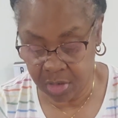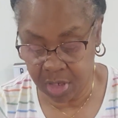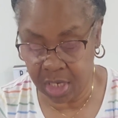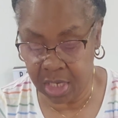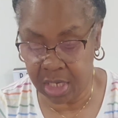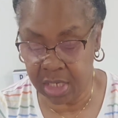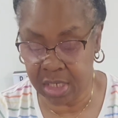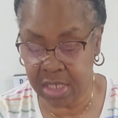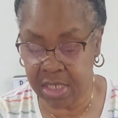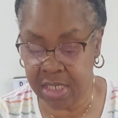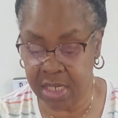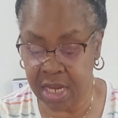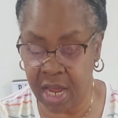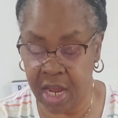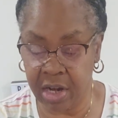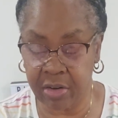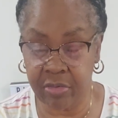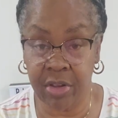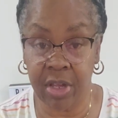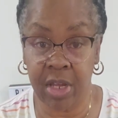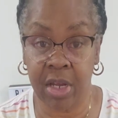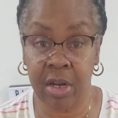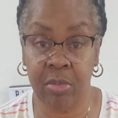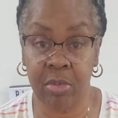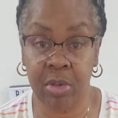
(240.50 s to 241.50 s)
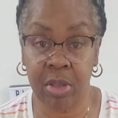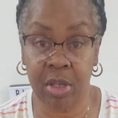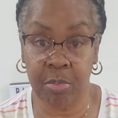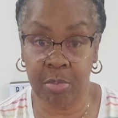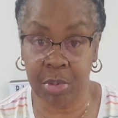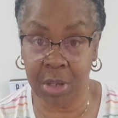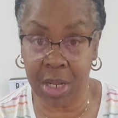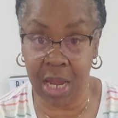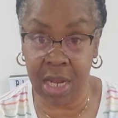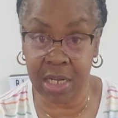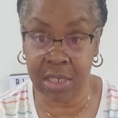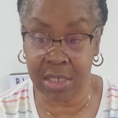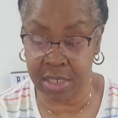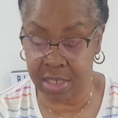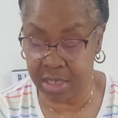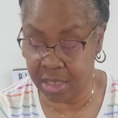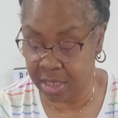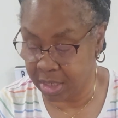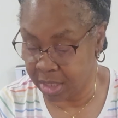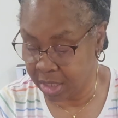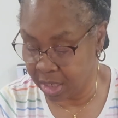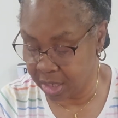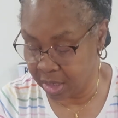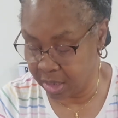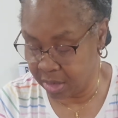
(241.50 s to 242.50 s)
inside of here with the plastic
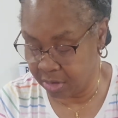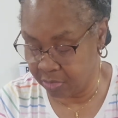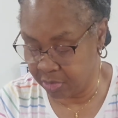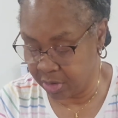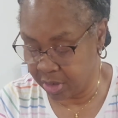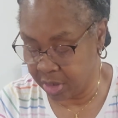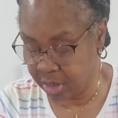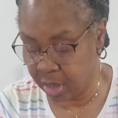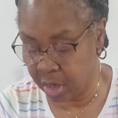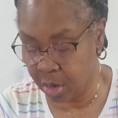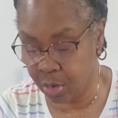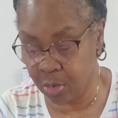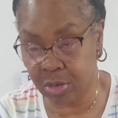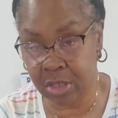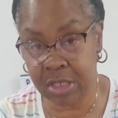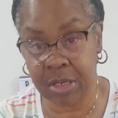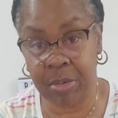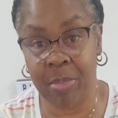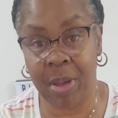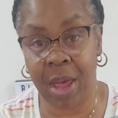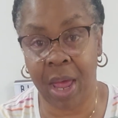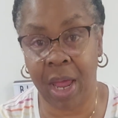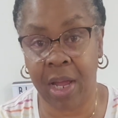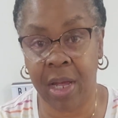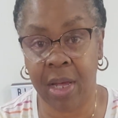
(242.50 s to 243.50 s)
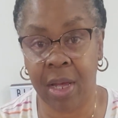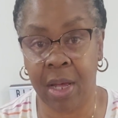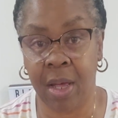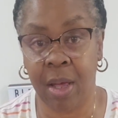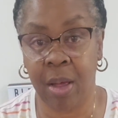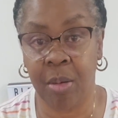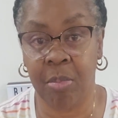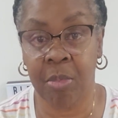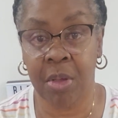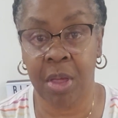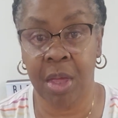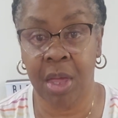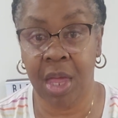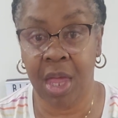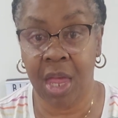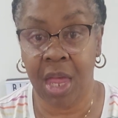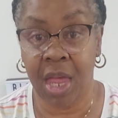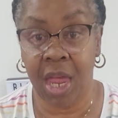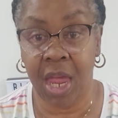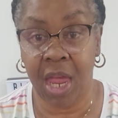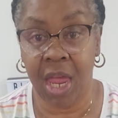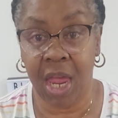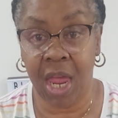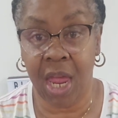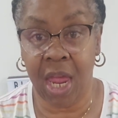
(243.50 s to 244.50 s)
glove and close it back up.
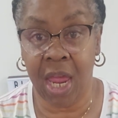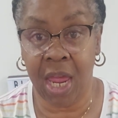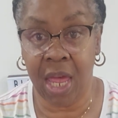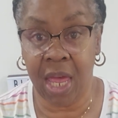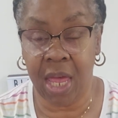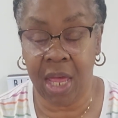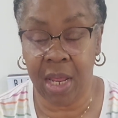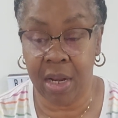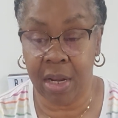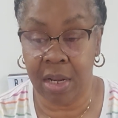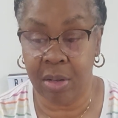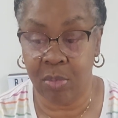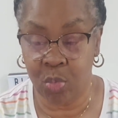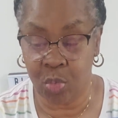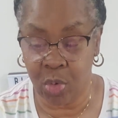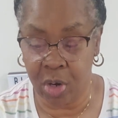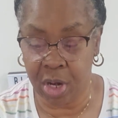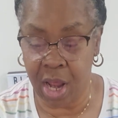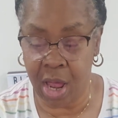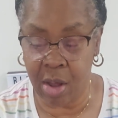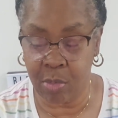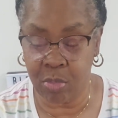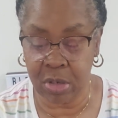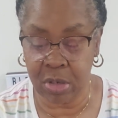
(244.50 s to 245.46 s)
And when I